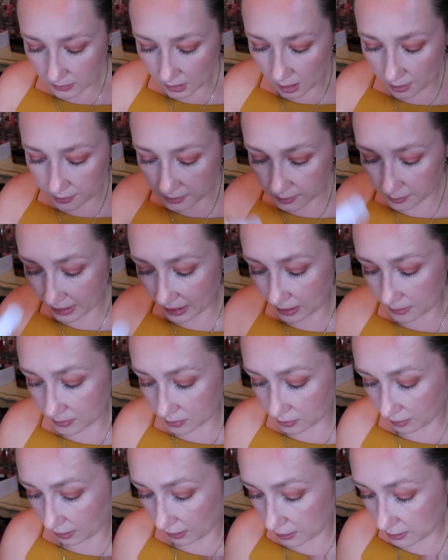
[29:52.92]
On the Pat
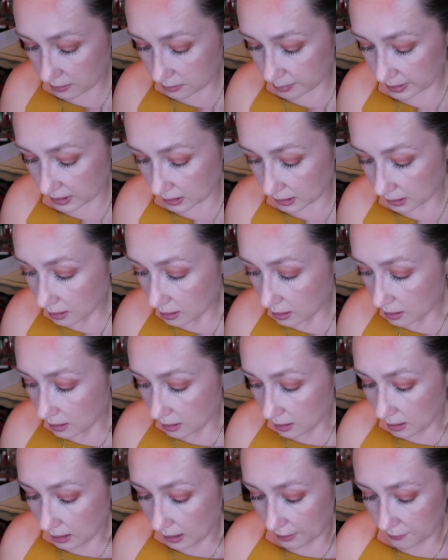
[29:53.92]
McGrath, but
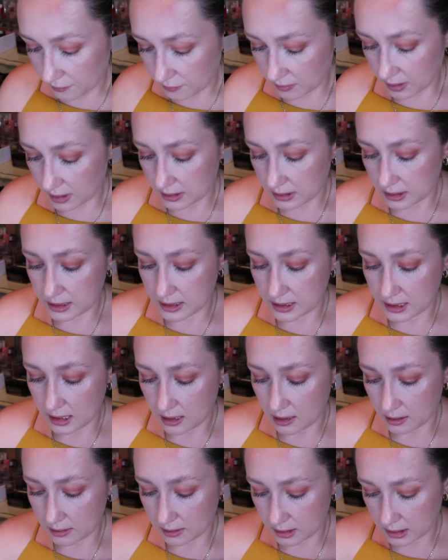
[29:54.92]
I forgot to
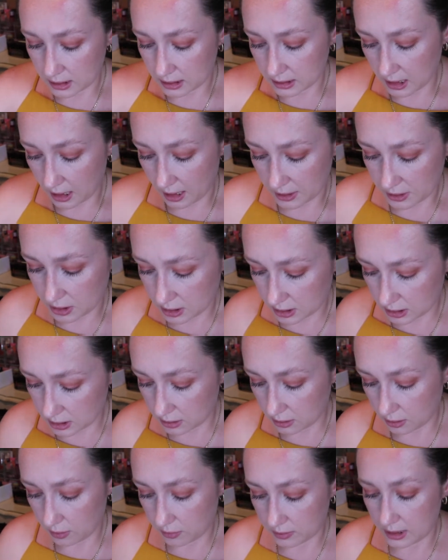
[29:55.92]
say on the Natasha
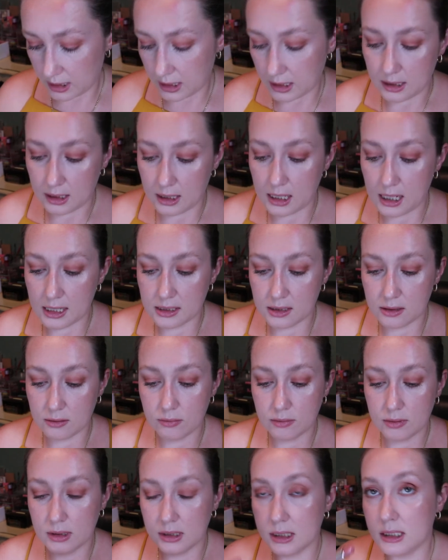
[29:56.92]
Denona, it has a
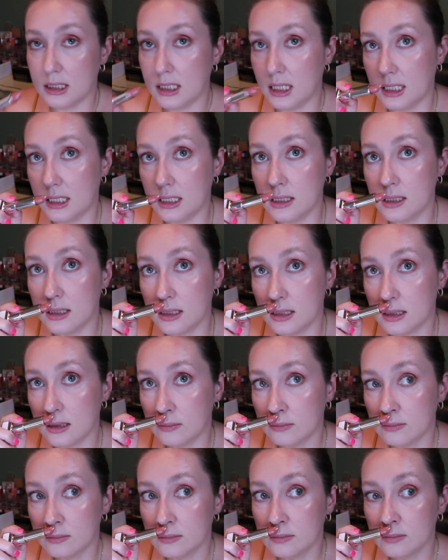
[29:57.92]
really nice
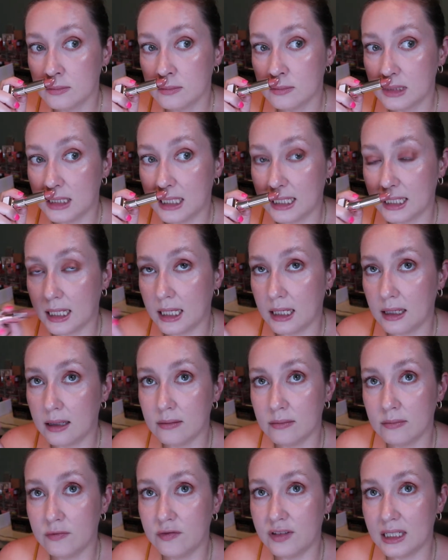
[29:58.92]
like
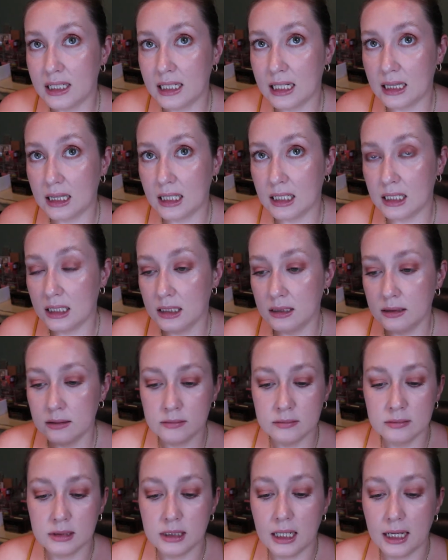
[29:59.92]
vanilla
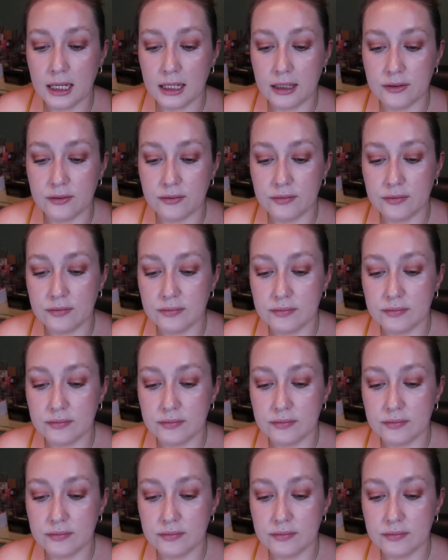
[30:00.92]
kind of